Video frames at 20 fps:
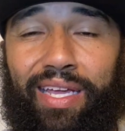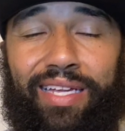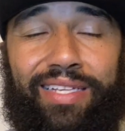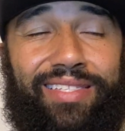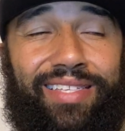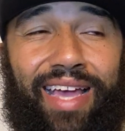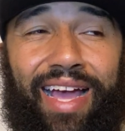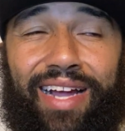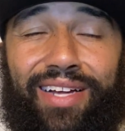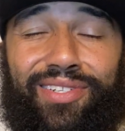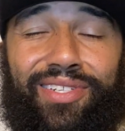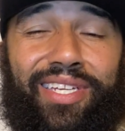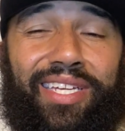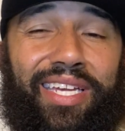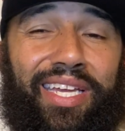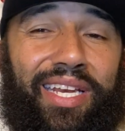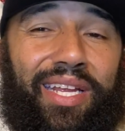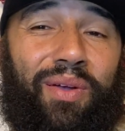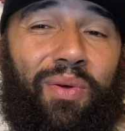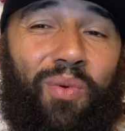It's actually
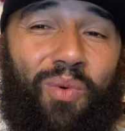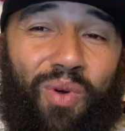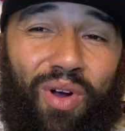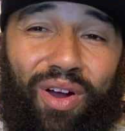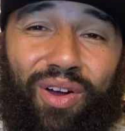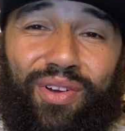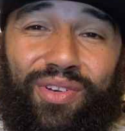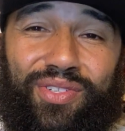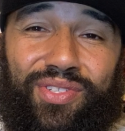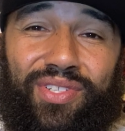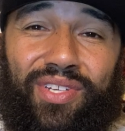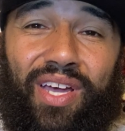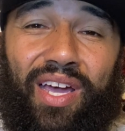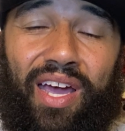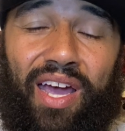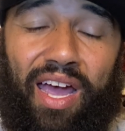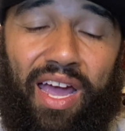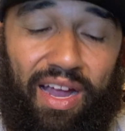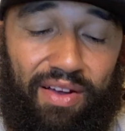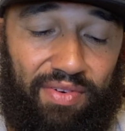getting worse
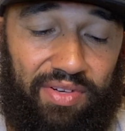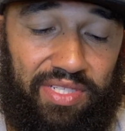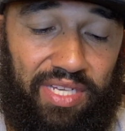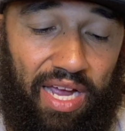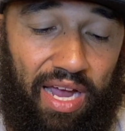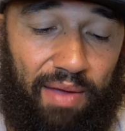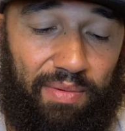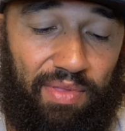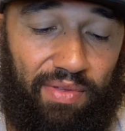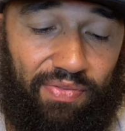every time.